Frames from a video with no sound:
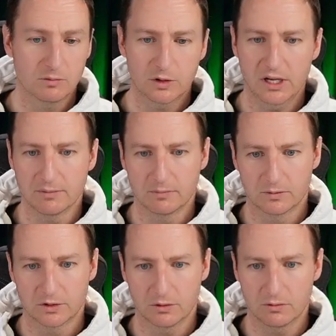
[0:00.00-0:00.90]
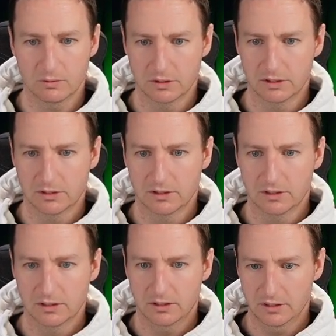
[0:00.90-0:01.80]
Okay, so
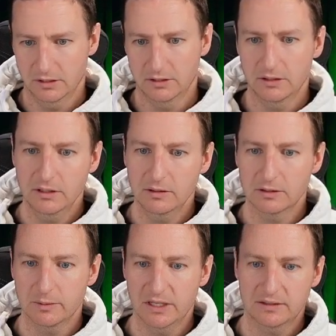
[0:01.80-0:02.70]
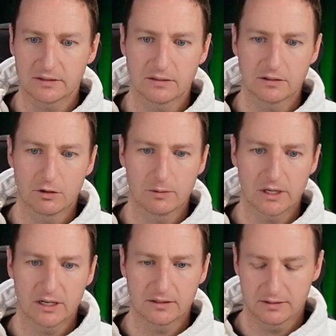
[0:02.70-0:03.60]
space, curly
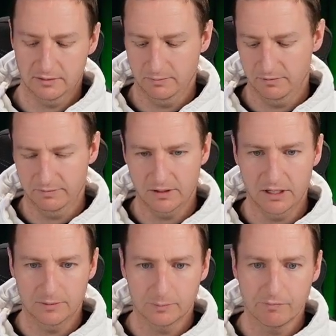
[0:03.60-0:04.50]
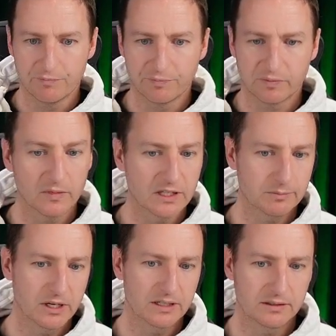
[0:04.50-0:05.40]
brackets, fine,
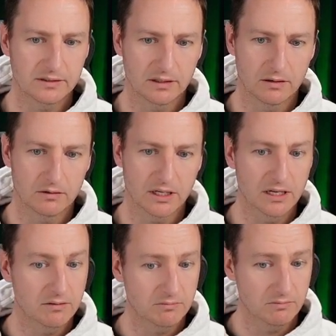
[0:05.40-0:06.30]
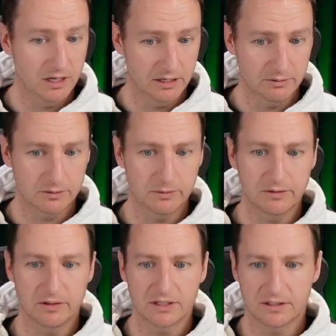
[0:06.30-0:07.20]
space, okay, address
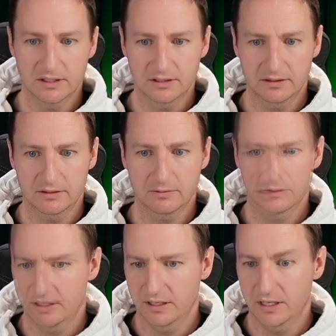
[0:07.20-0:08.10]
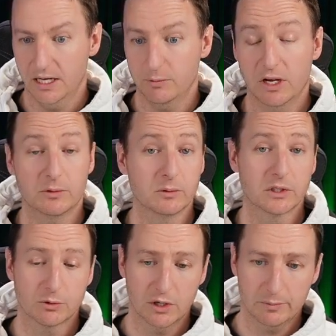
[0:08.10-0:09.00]
prefixes, and now we have some
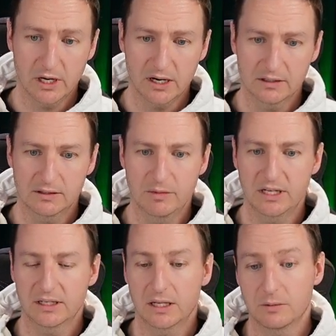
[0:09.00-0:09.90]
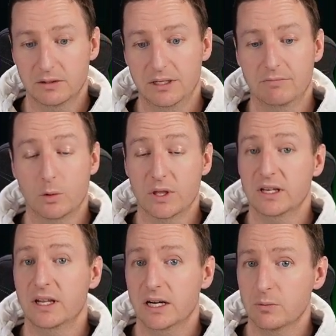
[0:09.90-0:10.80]
square brackets, meaning that
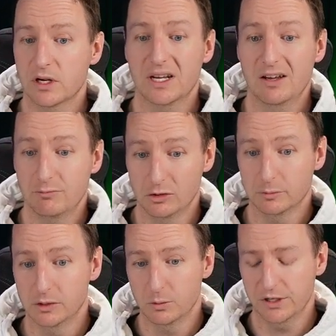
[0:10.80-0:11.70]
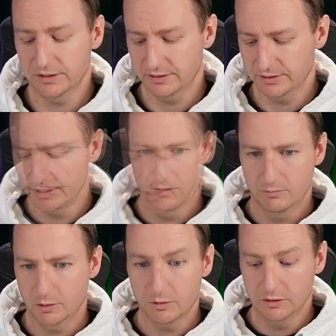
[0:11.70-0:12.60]
within here we can have multiple ones,
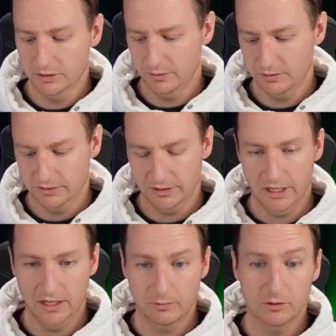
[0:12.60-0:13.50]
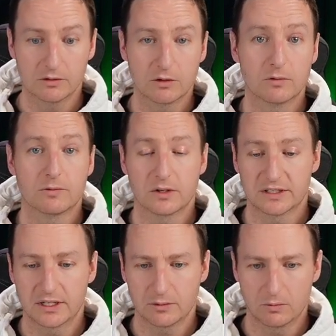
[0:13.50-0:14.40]
but we'll use, we'll go for a
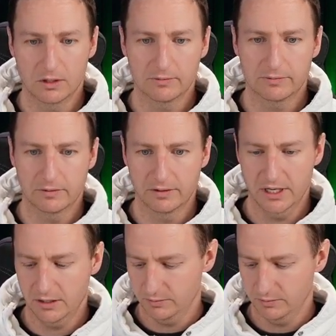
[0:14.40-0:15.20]
single one for now.